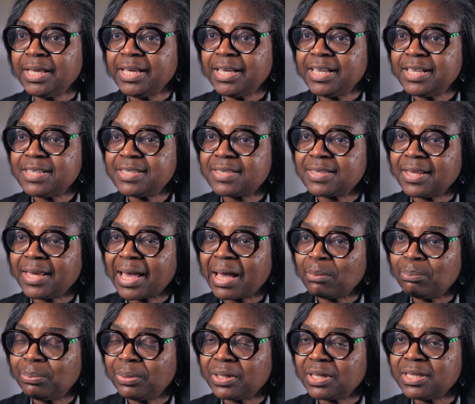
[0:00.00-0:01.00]
is the
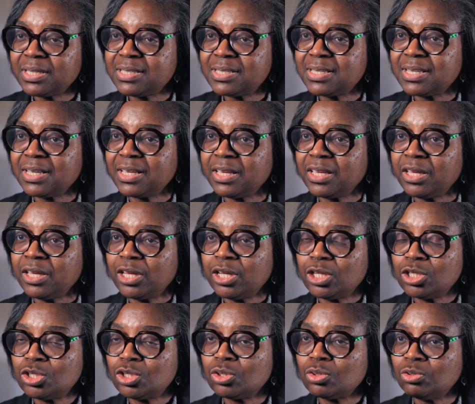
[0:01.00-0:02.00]
ability
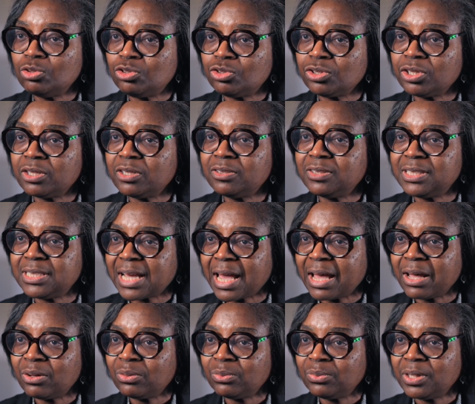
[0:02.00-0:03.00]
to drill
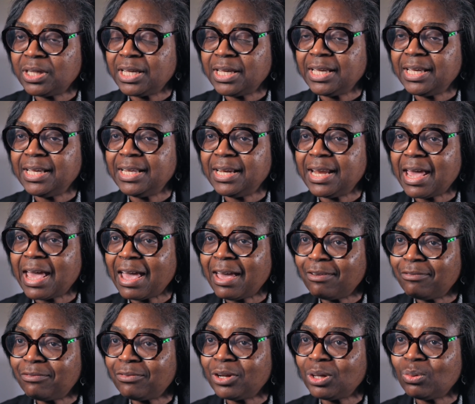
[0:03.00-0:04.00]
down in
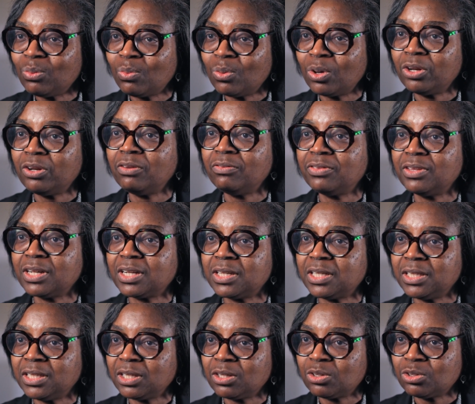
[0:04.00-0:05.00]
every one of the
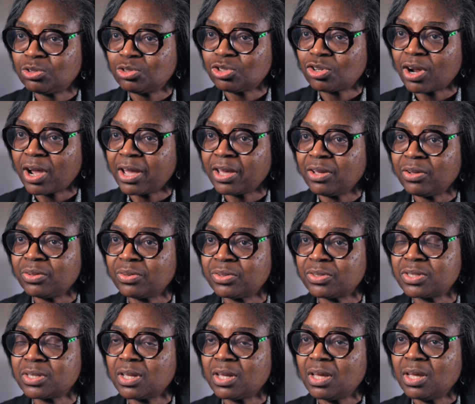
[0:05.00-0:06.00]
clinical
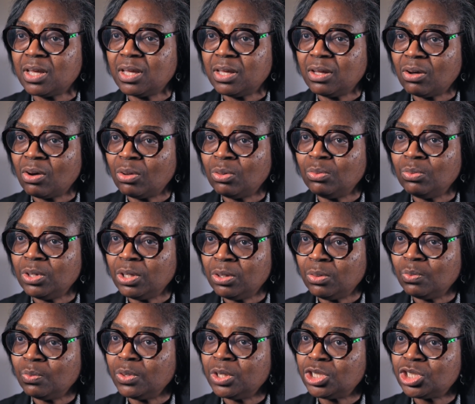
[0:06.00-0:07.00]
trials
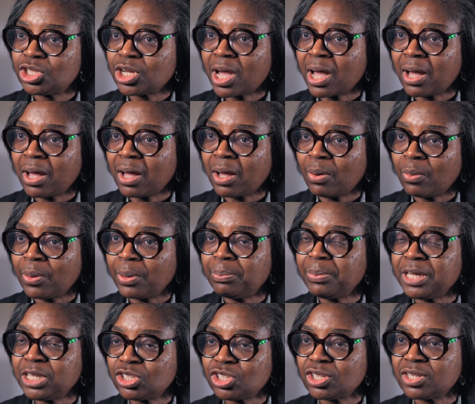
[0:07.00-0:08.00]
in which our
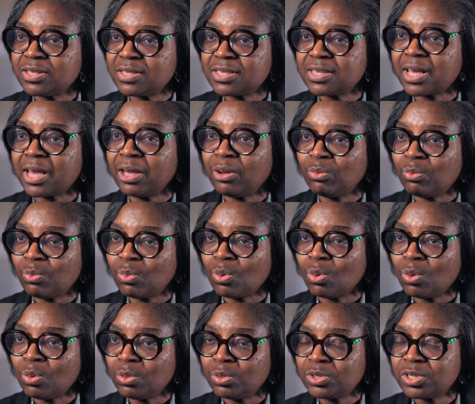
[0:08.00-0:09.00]
patients are
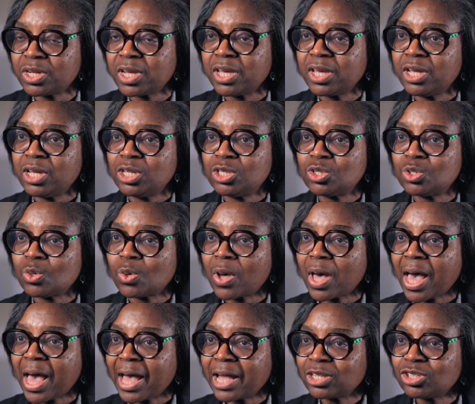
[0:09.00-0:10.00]
enrolled, to
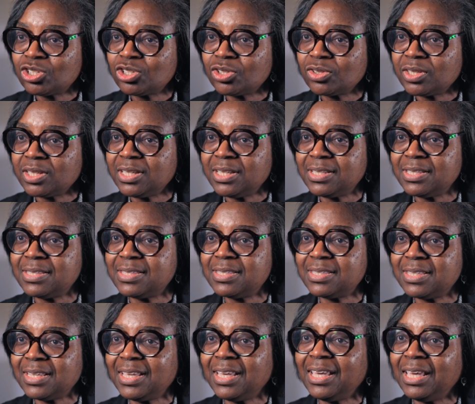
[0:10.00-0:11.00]
actually
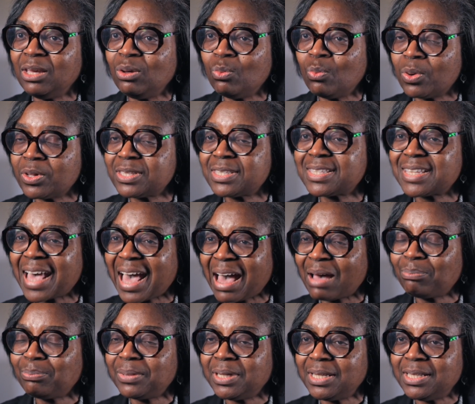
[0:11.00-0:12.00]
see what's
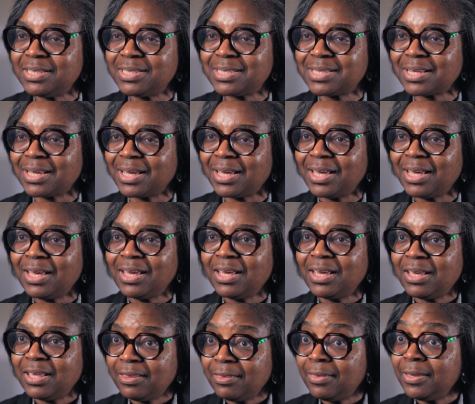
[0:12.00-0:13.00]
happening to
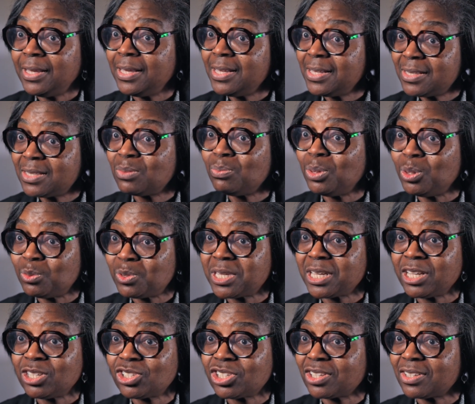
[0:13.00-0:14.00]
these
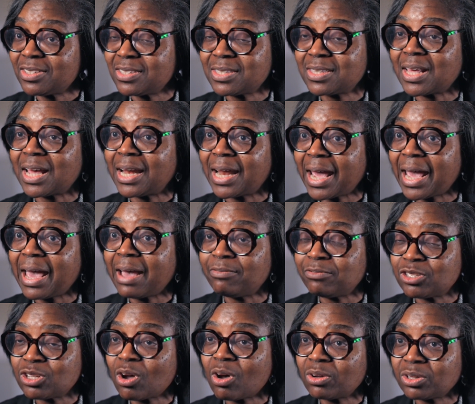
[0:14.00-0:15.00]
mutations that I
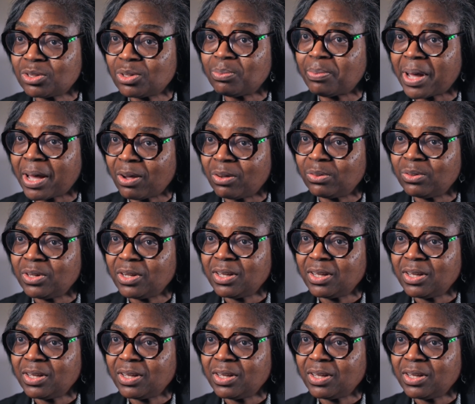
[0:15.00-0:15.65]
have talked about.